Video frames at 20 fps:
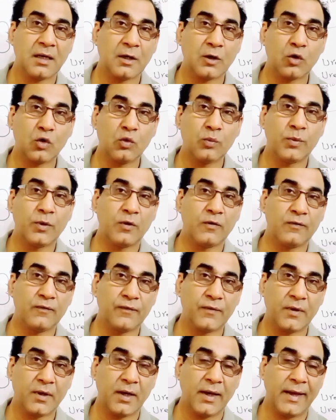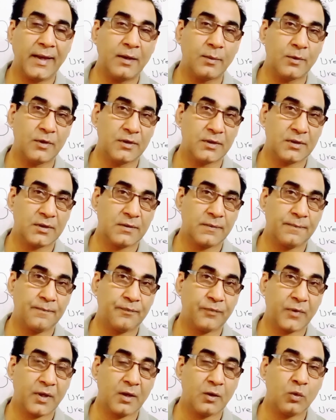group of animals
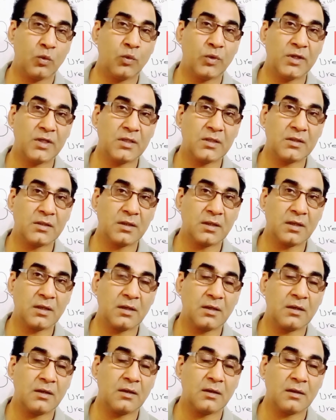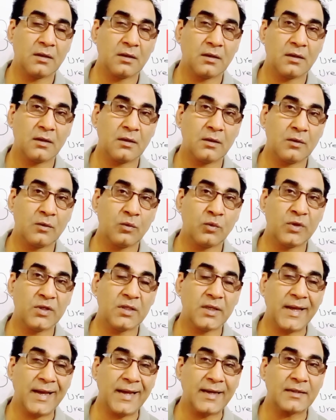which
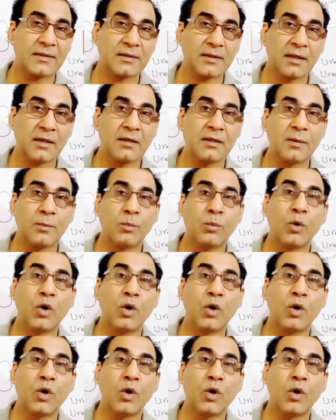excrete the